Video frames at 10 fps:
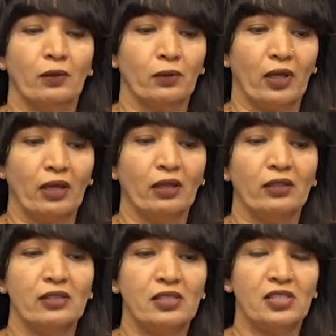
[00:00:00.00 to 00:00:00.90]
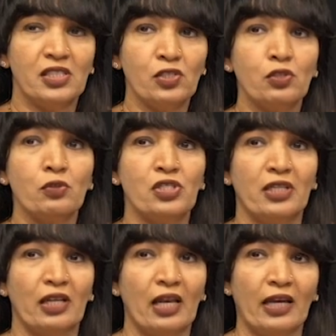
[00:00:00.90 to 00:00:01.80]
Okay. Just to
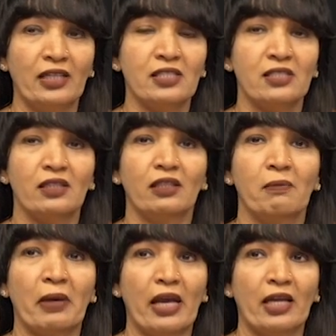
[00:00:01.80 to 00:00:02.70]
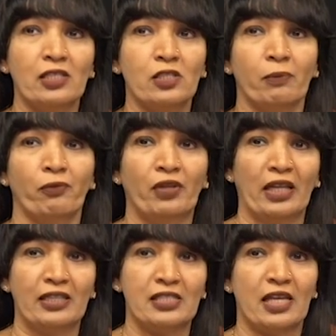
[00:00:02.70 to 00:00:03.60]
generalize the mechanism of
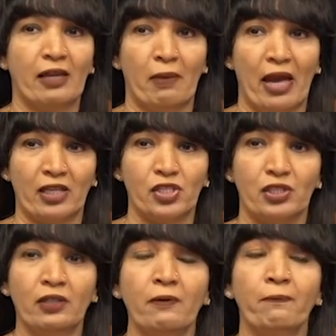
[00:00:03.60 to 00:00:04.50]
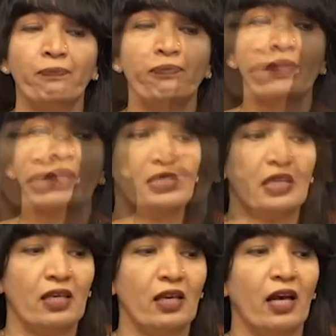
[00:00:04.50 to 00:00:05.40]
an enzyme action,
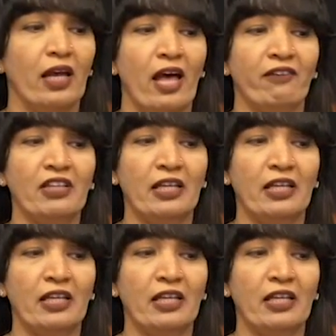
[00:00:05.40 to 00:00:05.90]
see I have